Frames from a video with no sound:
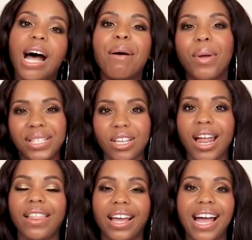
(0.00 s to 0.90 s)
And I saw
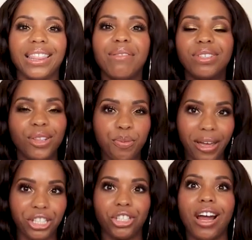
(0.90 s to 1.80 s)
it, I loved it in the
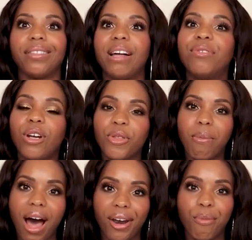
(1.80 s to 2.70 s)
picture, I loved it on the
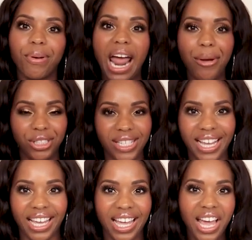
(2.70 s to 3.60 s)
model, but I was just
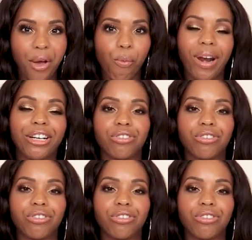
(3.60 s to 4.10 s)
like, when I